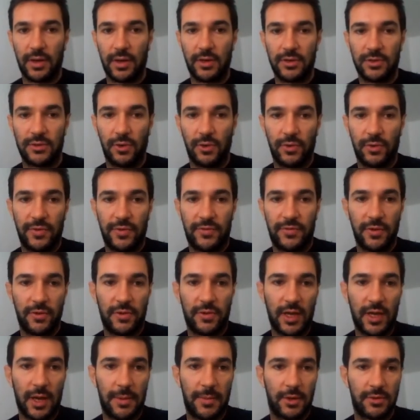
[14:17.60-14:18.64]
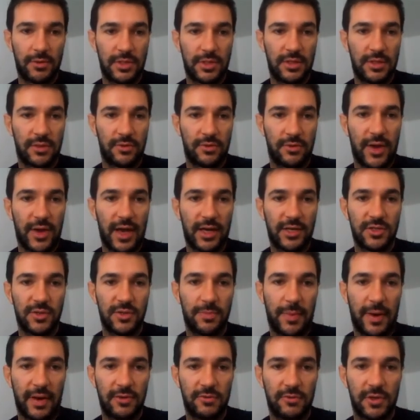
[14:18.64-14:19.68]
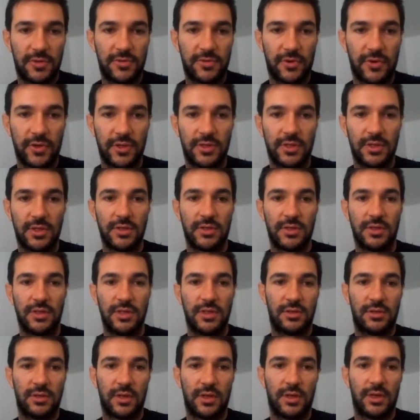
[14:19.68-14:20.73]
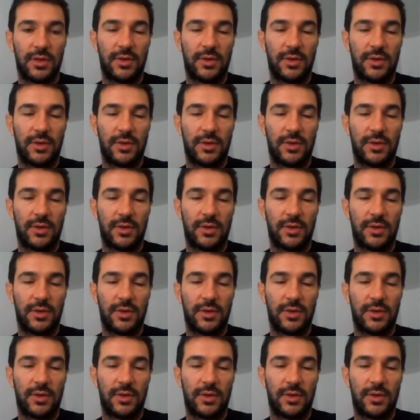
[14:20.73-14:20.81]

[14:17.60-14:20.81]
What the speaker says: so if you think about these reaction pathways, for instance, this